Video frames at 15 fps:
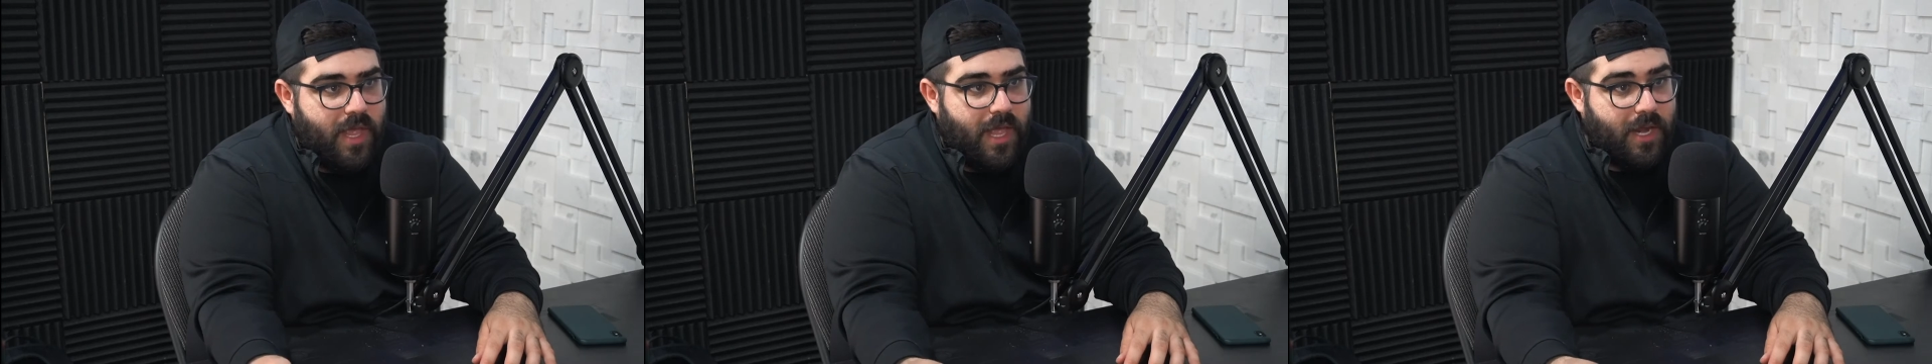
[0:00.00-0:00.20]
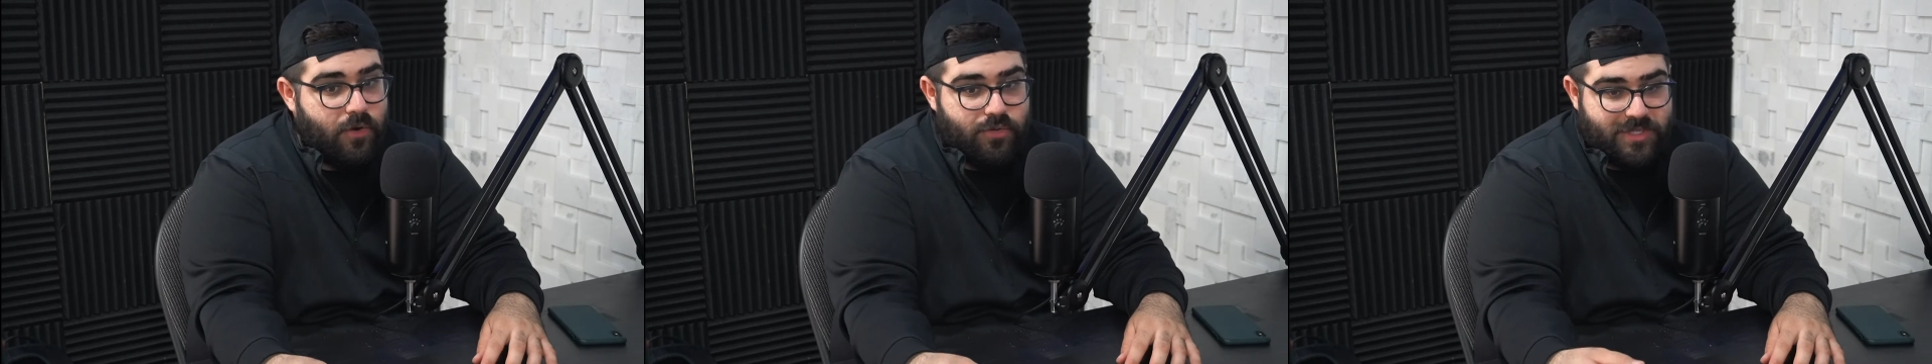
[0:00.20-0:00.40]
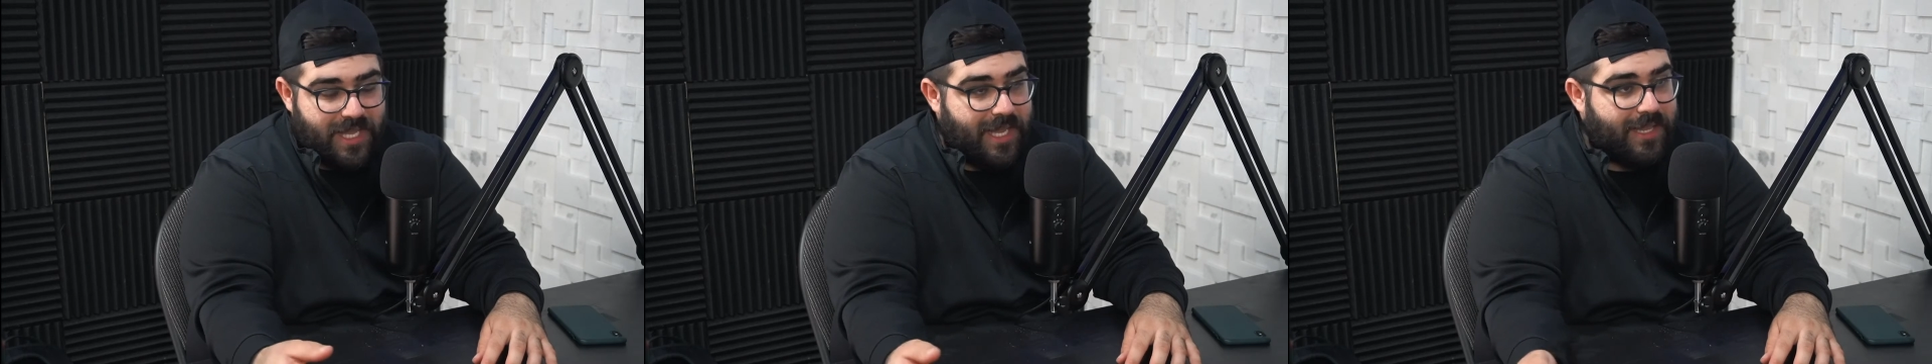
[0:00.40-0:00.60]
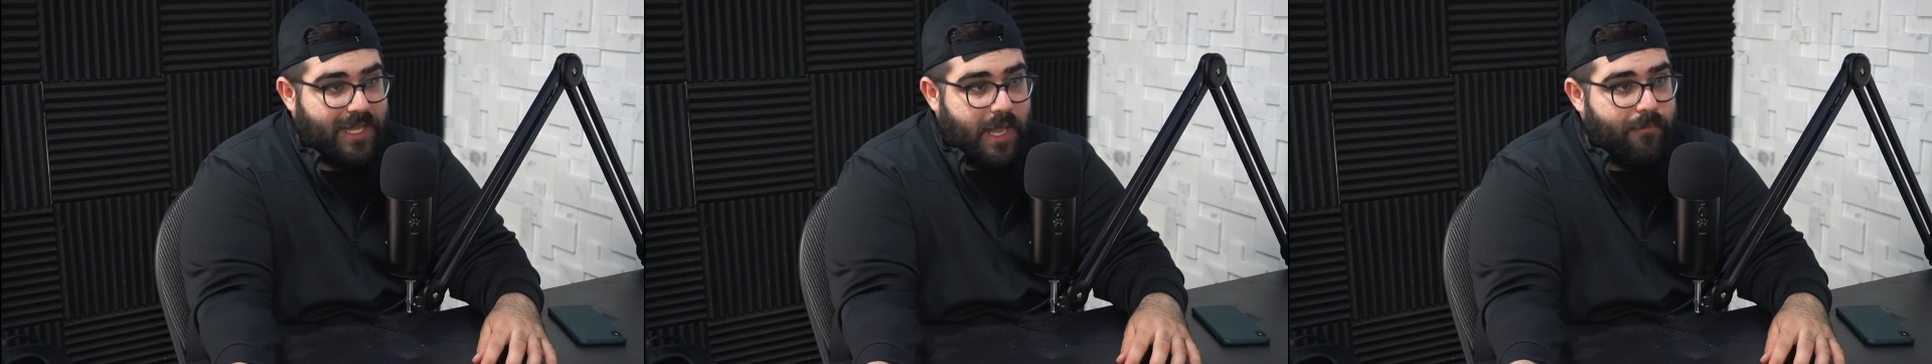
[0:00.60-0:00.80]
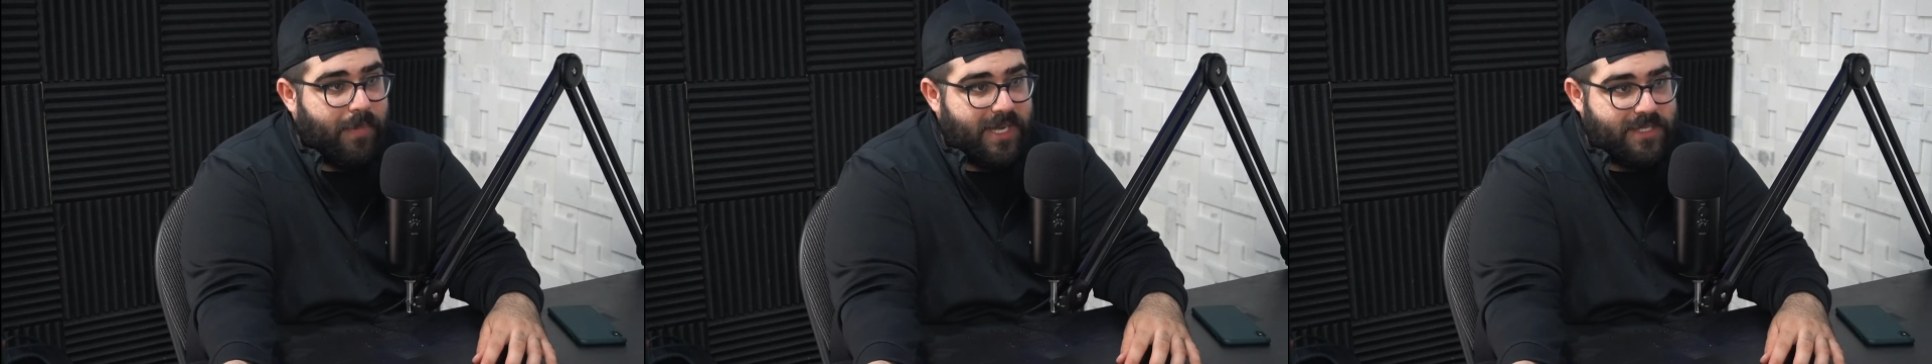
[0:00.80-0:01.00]
and it was like
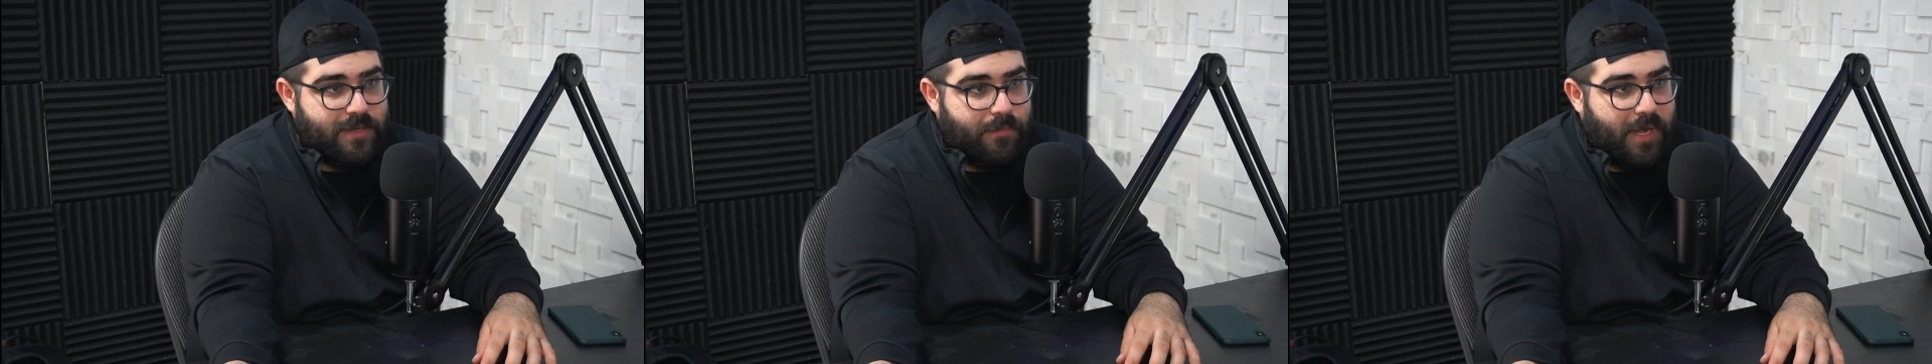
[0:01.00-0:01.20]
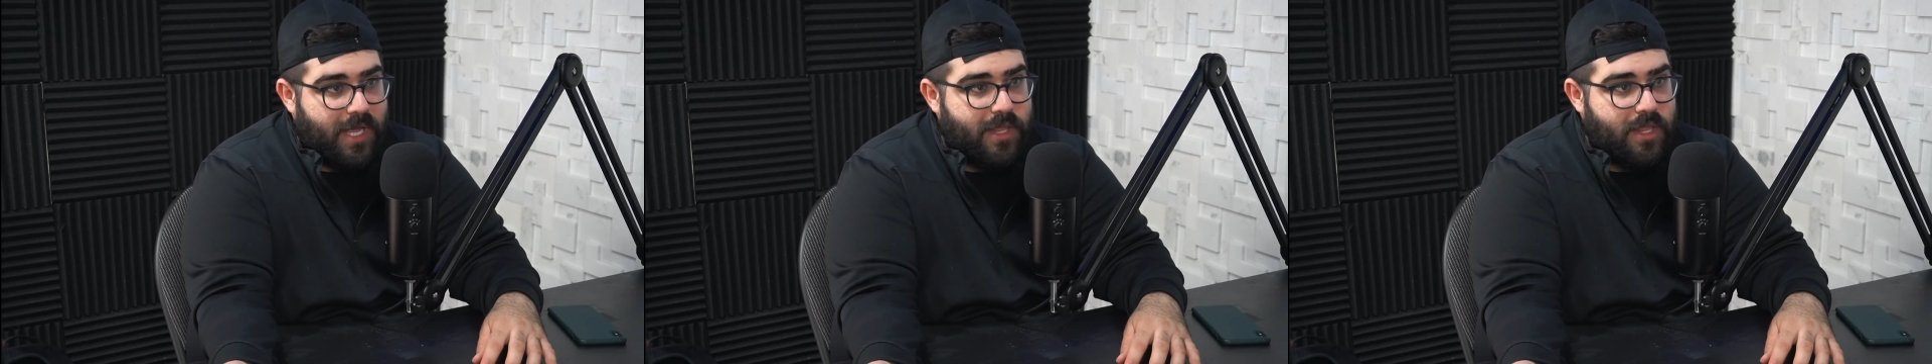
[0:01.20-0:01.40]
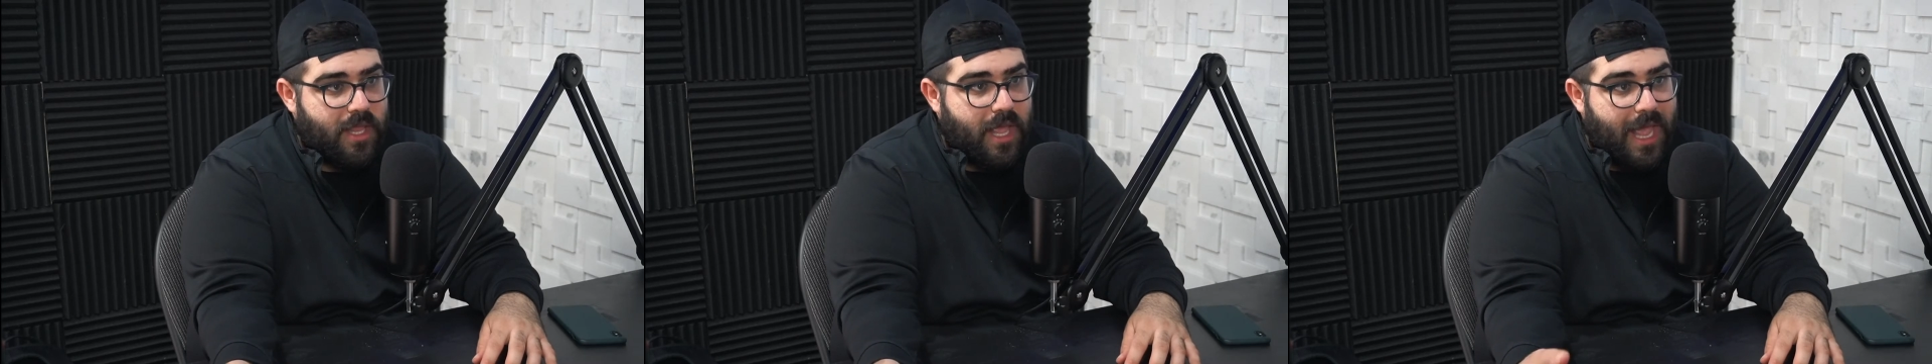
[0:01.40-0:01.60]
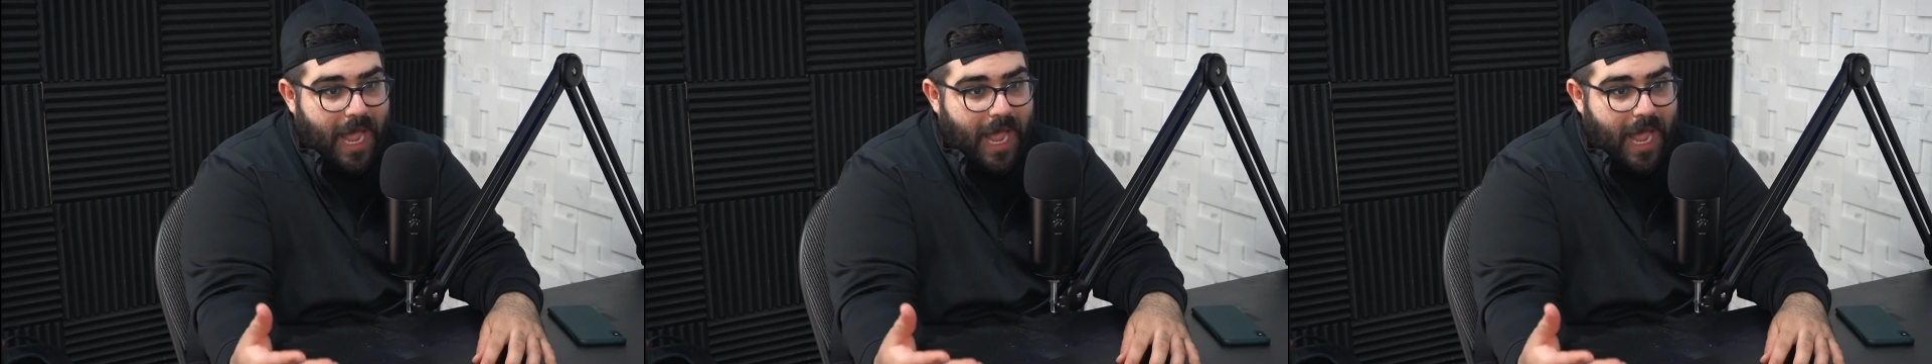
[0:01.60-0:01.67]
$10 a month,